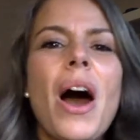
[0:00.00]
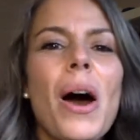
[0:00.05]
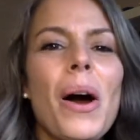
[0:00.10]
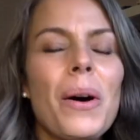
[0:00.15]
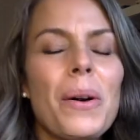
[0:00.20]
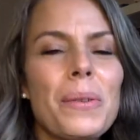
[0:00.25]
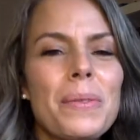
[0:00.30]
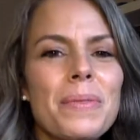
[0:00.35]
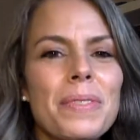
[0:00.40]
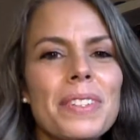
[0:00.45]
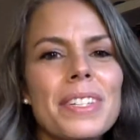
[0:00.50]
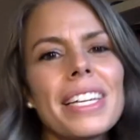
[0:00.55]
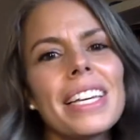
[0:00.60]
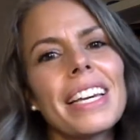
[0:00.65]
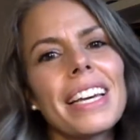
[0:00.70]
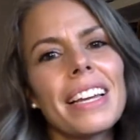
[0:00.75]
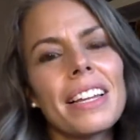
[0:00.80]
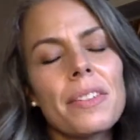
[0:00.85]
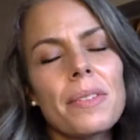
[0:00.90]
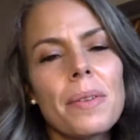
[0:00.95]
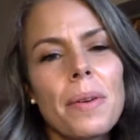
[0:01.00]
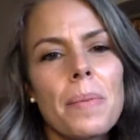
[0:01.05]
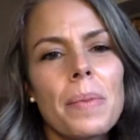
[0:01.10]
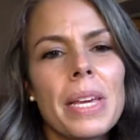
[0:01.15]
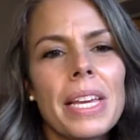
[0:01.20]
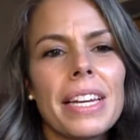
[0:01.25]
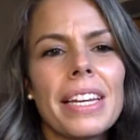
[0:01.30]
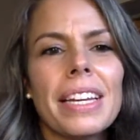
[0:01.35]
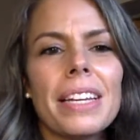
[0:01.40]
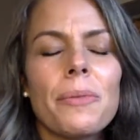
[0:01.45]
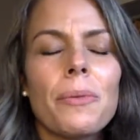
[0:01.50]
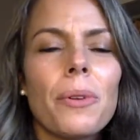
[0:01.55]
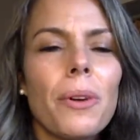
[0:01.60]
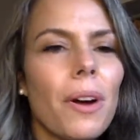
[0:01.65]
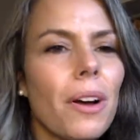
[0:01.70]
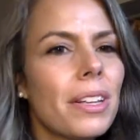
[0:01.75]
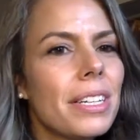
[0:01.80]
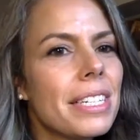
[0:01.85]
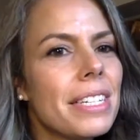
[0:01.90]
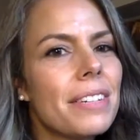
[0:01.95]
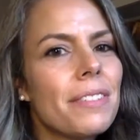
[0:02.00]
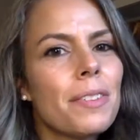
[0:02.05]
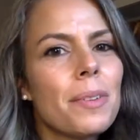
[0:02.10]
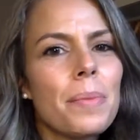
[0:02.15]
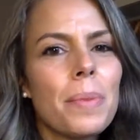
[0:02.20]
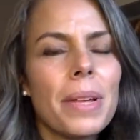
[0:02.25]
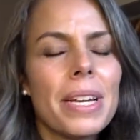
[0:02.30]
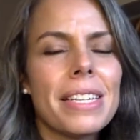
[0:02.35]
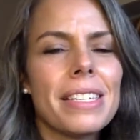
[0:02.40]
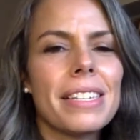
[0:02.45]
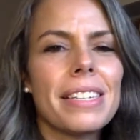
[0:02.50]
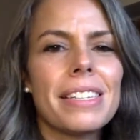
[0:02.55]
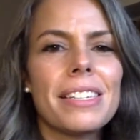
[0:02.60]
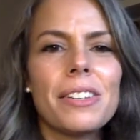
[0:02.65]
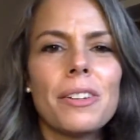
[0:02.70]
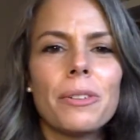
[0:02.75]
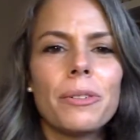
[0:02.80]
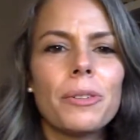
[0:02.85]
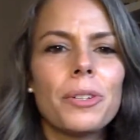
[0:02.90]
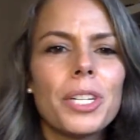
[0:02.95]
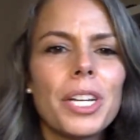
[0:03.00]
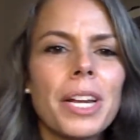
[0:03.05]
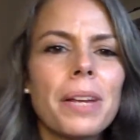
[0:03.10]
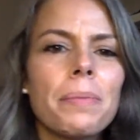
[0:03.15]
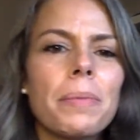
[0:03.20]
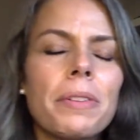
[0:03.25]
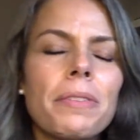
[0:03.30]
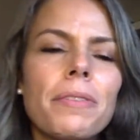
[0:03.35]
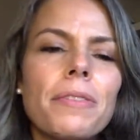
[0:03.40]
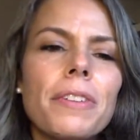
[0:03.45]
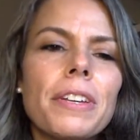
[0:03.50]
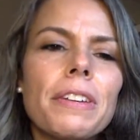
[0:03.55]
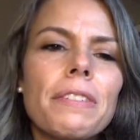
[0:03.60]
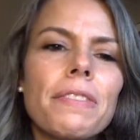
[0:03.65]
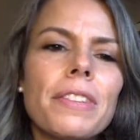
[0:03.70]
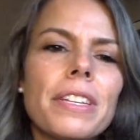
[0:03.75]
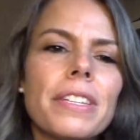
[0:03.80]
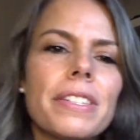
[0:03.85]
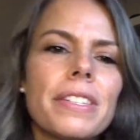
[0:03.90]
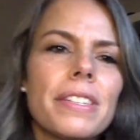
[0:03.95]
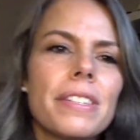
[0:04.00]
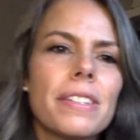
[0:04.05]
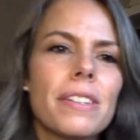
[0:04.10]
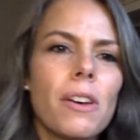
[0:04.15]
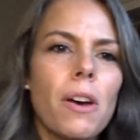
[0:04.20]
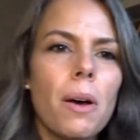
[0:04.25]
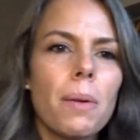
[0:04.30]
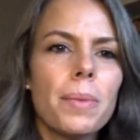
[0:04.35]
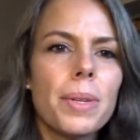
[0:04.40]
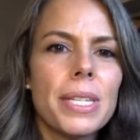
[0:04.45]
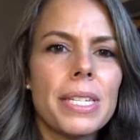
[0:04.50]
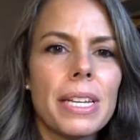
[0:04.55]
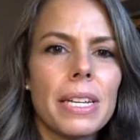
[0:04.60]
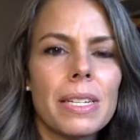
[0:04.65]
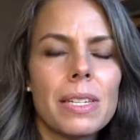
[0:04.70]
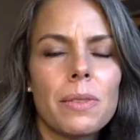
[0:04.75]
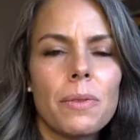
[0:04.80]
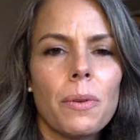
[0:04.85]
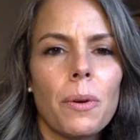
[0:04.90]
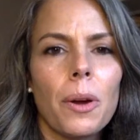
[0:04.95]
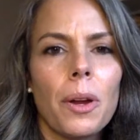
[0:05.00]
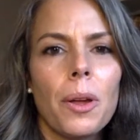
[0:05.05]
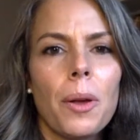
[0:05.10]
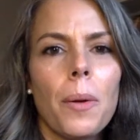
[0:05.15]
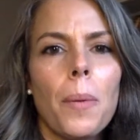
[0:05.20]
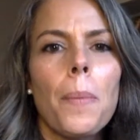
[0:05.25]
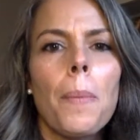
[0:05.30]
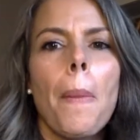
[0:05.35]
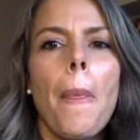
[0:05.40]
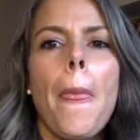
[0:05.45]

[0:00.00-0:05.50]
Hopefully, we're all at different places. No shame if this isn't common sense for you.